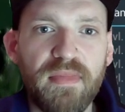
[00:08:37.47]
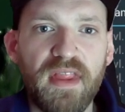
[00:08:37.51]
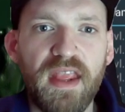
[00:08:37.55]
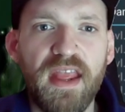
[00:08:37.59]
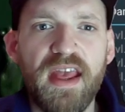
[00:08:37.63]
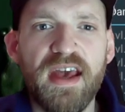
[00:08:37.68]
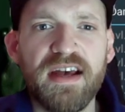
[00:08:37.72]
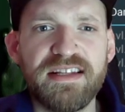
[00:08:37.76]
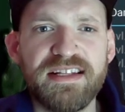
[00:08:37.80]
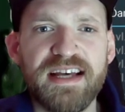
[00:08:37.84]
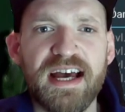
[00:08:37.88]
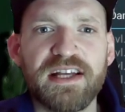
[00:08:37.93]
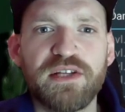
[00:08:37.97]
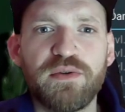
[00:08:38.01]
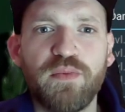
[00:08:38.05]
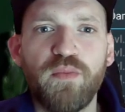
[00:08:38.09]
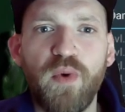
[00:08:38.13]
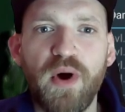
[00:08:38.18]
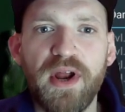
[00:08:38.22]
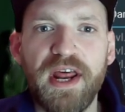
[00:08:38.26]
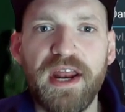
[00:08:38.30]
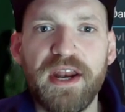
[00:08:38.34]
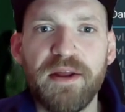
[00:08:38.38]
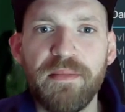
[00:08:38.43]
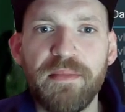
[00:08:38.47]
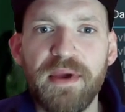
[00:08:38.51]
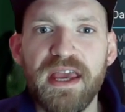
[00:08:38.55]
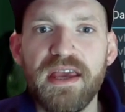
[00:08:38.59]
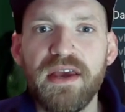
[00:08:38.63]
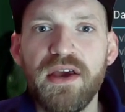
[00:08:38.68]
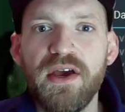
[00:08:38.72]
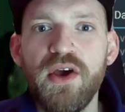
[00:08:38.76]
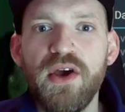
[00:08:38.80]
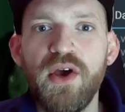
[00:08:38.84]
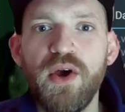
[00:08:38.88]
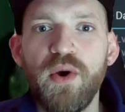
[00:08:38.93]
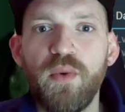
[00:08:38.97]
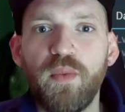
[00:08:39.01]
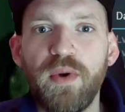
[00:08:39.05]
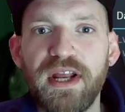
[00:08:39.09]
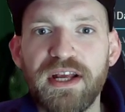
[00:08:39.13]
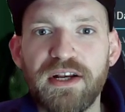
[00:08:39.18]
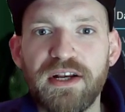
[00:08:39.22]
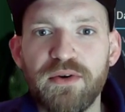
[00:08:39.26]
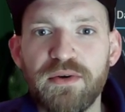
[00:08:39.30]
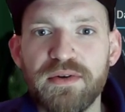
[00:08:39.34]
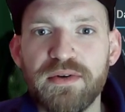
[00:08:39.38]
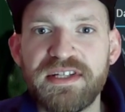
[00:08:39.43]
attacks one enemy, will
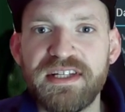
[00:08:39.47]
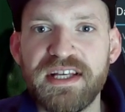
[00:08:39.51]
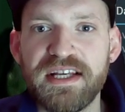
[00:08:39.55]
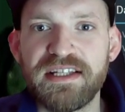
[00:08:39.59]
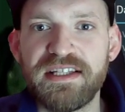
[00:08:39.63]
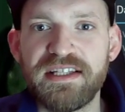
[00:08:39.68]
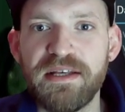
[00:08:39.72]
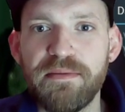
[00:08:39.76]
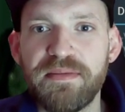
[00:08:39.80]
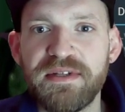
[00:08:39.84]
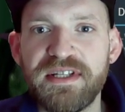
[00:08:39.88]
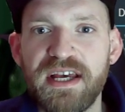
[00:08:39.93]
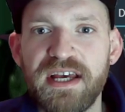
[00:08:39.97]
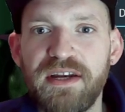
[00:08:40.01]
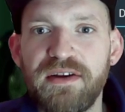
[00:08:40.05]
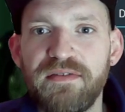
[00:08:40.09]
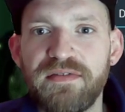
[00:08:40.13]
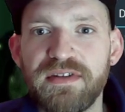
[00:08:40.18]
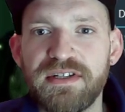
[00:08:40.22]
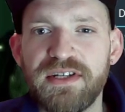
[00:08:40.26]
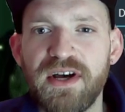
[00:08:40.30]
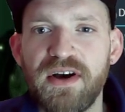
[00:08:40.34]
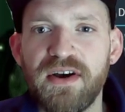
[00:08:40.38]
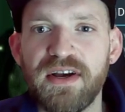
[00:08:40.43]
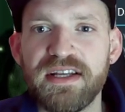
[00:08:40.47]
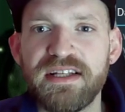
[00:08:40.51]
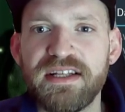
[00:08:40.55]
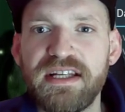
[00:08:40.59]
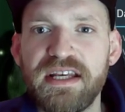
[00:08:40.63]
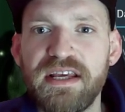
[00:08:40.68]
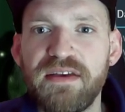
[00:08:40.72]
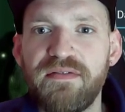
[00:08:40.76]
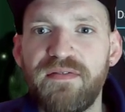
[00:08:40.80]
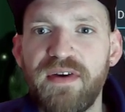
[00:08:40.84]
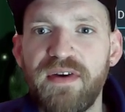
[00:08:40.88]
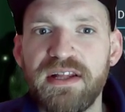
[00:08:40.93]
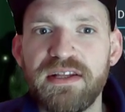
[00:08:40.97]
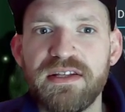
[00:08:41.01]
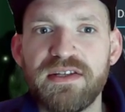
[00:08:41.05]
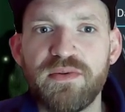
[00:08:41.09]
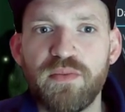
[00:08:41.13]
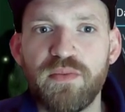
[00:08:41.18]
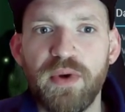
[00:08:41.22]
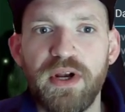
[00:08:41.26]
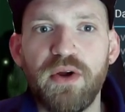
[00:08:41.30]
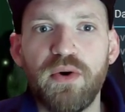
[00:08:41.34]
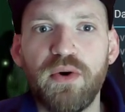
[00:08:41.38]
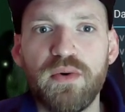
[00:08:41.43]
ignore 60% of the target's
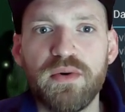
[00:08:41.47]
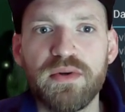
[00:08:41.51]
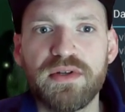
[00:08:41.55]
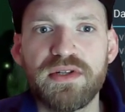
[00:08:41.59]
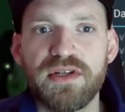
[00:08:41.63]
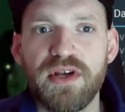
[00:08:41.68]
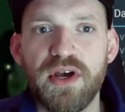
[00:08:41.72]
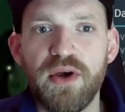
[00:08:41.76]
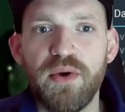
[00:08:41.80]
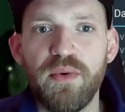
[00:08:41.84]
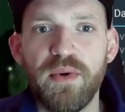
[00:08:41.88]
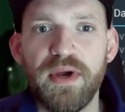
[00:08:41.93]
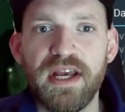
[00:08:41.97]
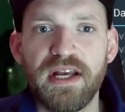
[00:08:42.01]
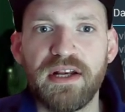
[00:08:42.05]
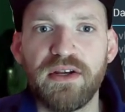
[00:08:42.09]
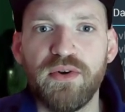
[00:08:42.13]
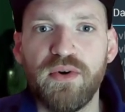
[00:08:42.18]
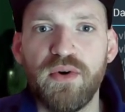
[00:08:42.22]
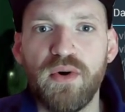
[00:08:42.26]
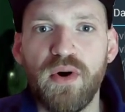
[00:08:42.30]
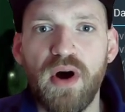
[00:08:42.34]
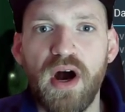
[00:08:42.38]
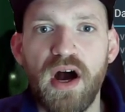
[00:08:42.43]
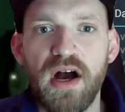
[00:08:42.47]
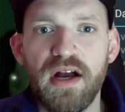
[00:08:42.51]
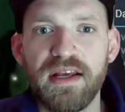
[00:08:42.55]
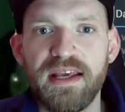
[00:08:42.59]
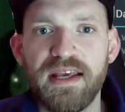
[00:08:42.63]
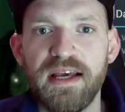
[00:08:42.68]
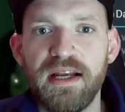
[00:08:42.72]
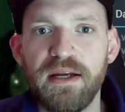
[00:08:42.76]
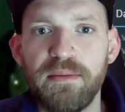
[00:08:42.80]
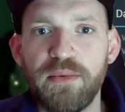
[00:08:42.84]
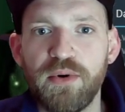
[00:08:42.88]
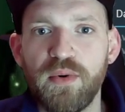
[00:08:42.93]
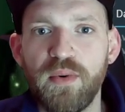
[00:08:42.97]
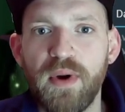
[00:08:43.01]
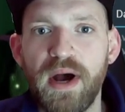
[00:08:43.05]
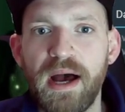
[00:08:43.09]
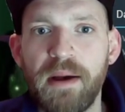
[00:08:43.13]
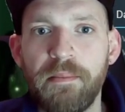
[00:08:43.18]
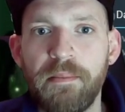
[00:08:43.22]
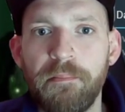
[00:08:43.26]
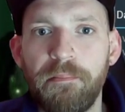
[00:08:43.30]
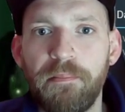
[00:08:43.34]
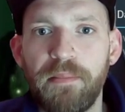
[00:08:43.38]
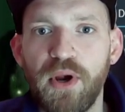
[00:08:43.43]
defense, will also ignore unkillable
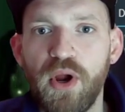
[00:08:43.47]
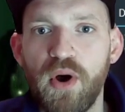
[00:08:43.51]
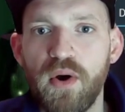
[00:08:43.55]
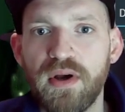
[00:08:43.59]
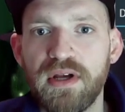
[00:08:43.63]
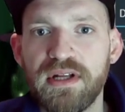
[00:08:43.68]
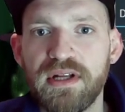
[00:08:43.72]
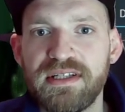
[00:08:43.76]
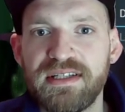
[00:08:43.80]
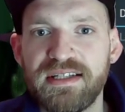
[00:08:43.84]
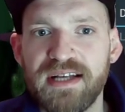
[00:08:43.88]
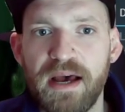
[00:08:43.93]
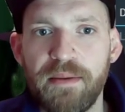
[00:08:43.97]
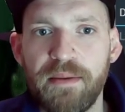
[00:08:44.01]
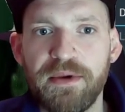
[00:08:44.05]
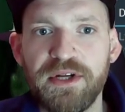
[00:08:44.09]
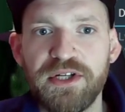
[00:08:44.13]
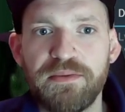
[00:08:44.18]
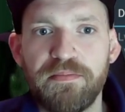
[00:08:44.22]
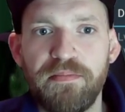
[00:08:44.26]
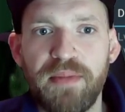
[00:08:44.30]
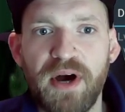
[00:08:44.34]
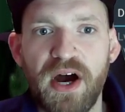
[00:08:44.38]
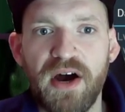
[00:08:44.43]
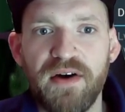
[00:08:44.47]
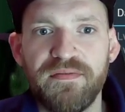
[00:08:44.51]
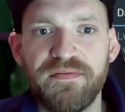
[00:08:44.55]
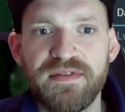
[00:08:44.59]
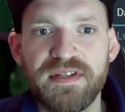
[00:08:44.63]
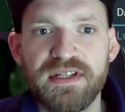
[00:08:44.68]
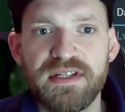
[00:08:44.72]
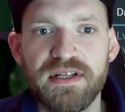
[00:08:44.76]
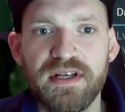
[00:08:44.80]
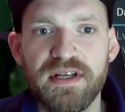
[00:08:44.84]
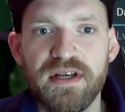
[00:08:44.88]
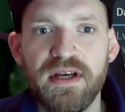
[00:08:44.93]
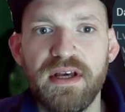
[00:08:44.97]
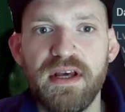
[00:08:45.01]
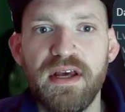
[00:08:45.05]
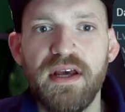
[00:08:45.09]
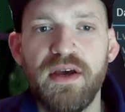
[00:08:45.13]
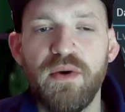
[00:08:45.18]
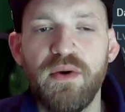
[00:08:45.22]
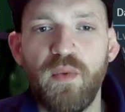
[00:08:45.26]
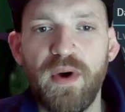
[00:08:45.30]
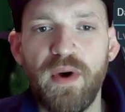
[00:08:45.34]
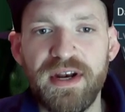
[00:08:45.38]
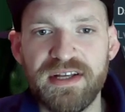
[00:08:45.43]
and block damage buffs.
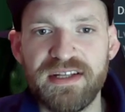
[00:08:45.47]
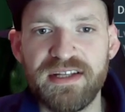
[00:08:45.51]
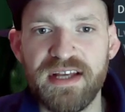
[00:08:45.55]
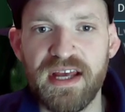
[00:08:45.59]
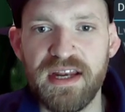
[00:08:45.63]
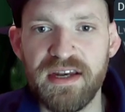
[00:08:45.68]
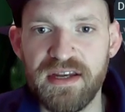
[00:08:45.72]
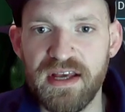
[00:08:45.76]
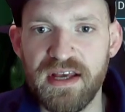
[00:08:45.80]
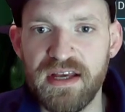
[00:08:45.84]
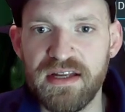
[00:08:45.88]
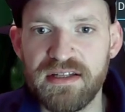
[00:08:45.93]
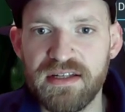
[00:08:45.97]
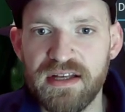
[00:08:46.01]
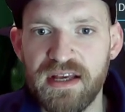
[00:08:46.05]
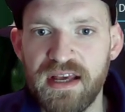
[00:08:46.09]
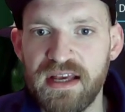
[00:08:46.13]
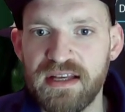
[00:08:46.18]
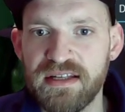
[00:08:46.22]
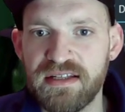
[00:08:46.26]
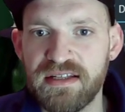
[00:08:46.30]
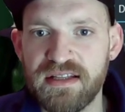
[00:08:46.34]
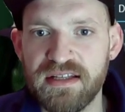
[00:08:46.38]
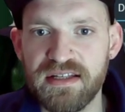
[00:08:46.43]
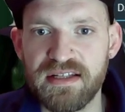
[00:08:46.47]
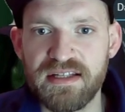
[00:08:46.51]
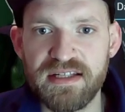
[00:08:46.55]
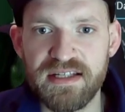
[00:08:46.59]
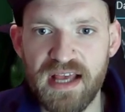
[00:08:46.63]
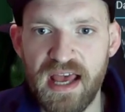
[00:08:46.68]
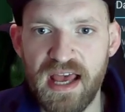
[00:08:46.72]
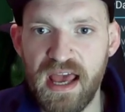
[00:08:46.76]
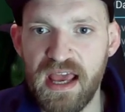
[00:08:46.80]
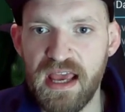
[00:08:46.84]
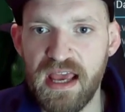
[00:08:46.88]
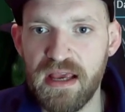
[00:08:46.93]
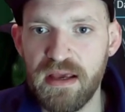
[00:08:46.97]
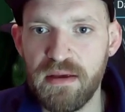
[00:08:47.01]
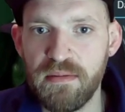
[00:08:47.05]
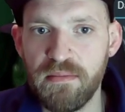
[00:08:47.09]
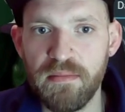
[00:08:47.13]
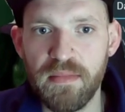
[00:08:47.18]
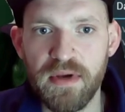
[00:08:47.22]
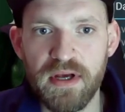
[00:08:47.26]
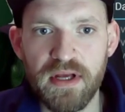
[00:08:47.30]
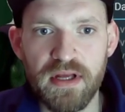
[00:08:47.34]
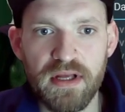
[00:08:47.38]
When ascended, it's the same.